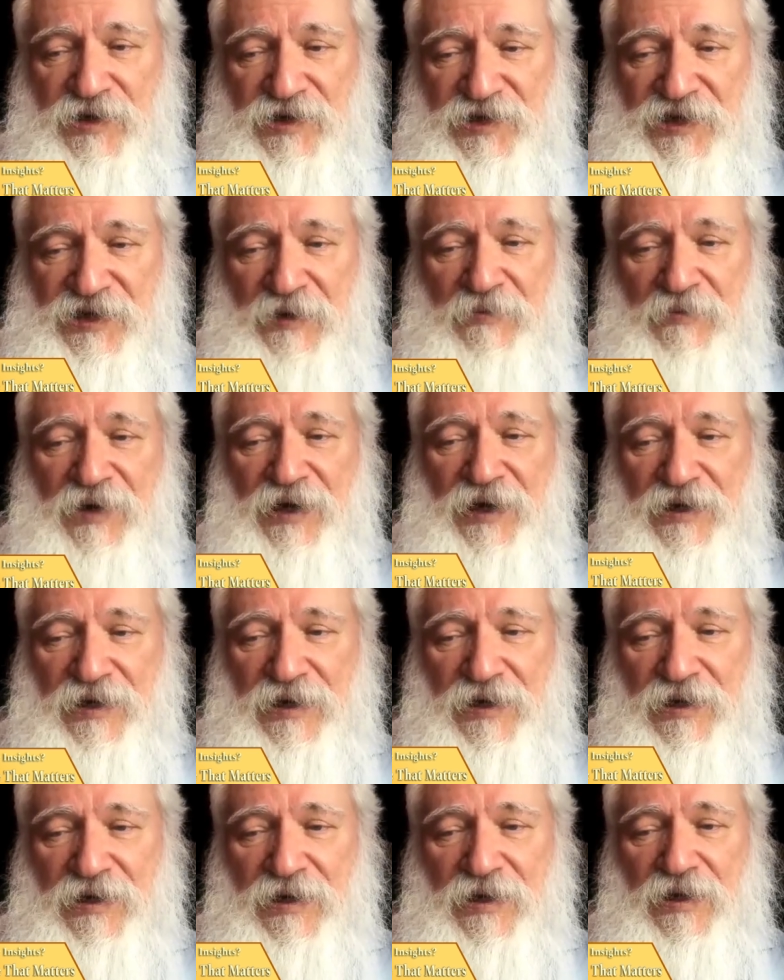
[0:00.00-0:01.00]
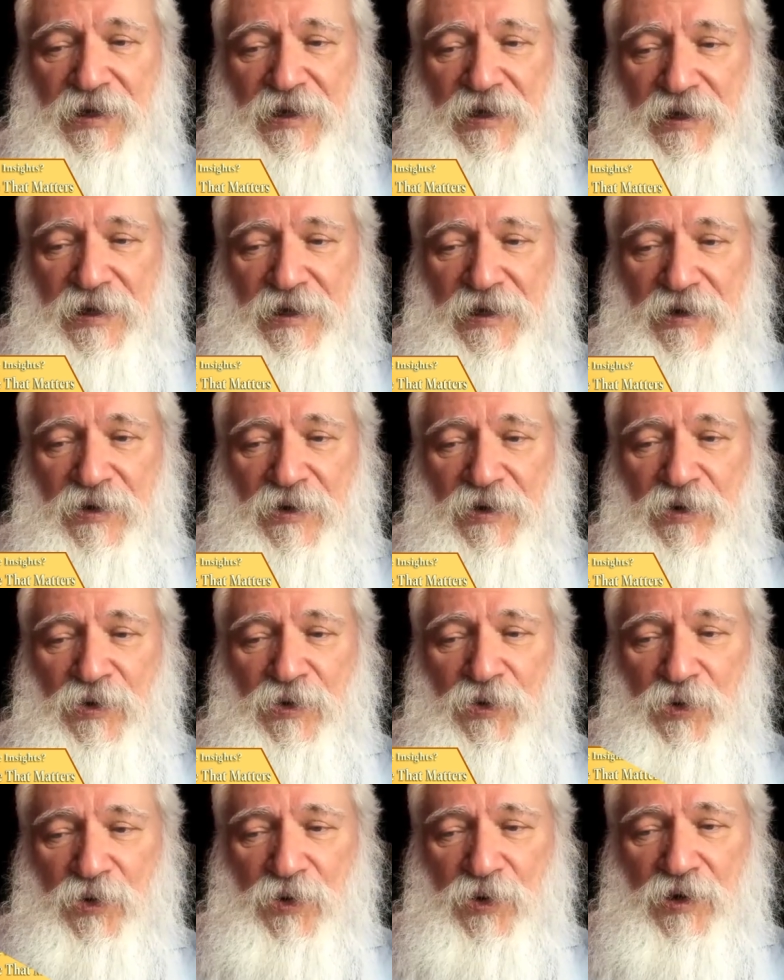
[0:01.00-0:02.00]
is somebody
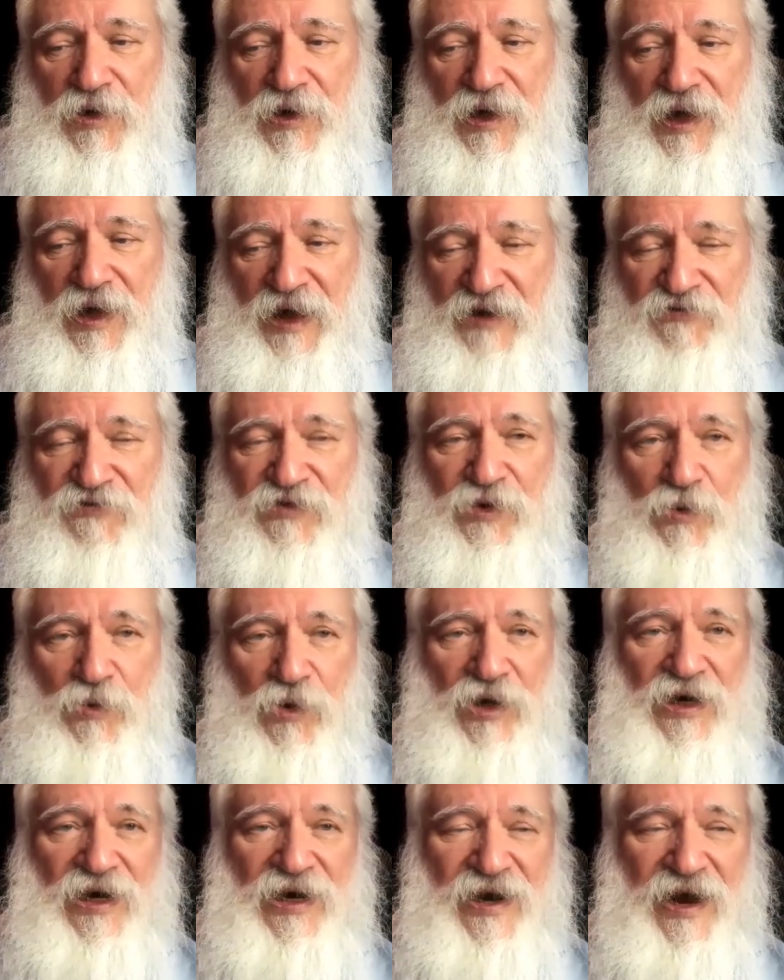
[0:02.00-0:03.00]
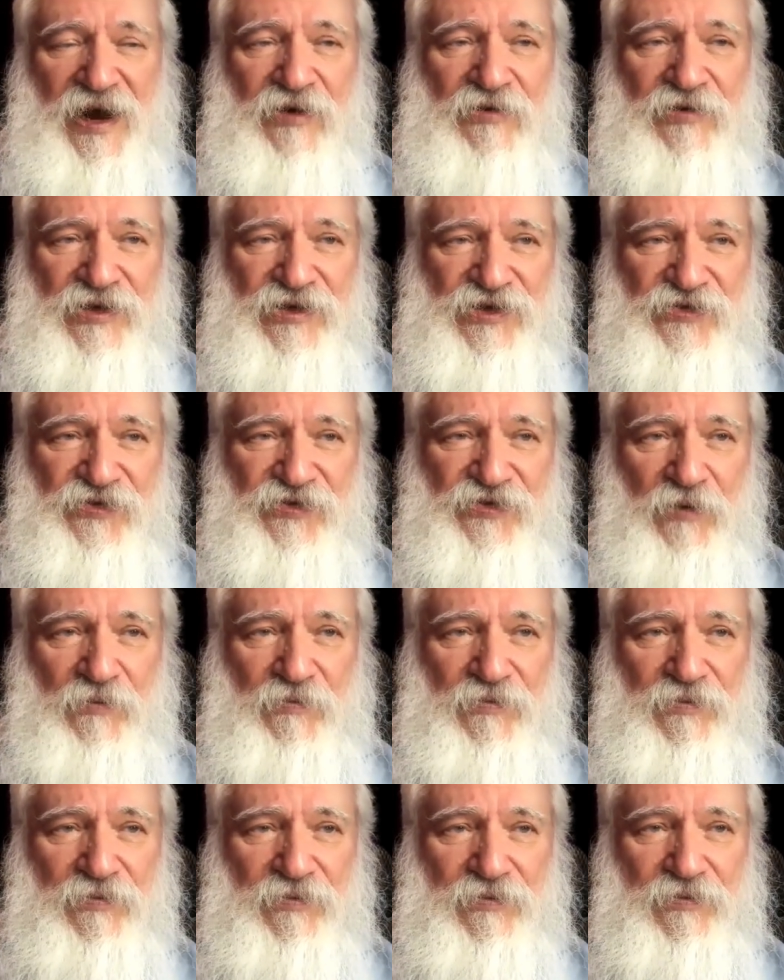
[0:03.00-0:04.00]
who everyone inherits from.